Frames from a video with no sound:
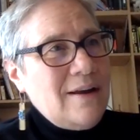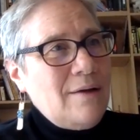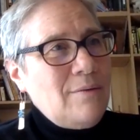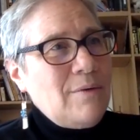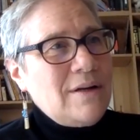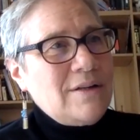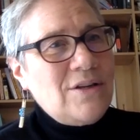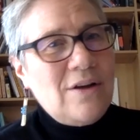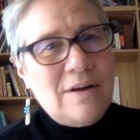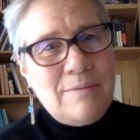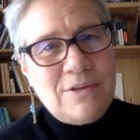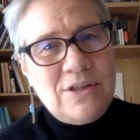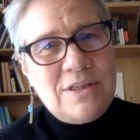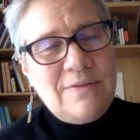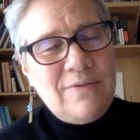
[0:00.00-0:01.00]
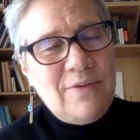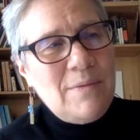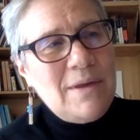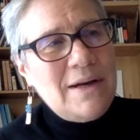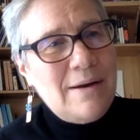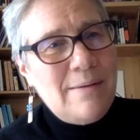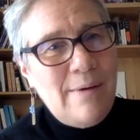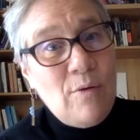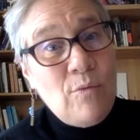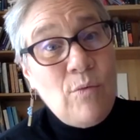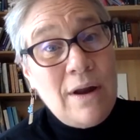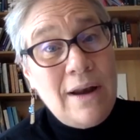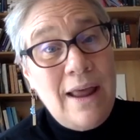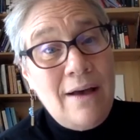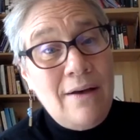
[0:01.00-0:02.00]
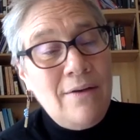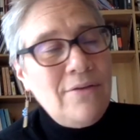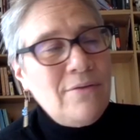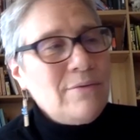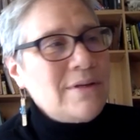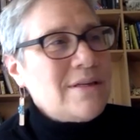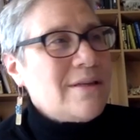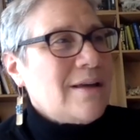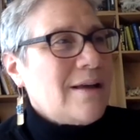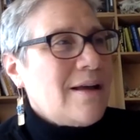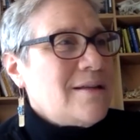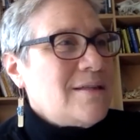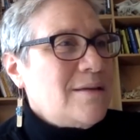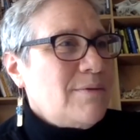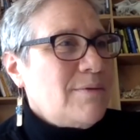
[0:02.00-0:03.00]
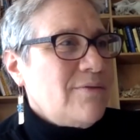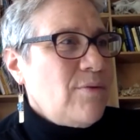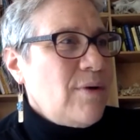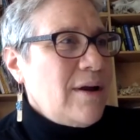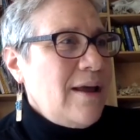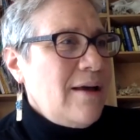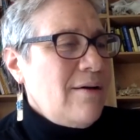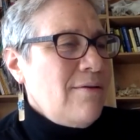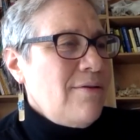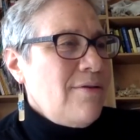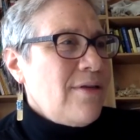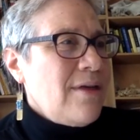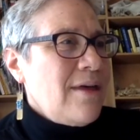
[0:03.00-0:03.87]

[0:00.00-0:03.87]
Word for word: I want to talk just for a minute about One Health. What's the concept of One Health?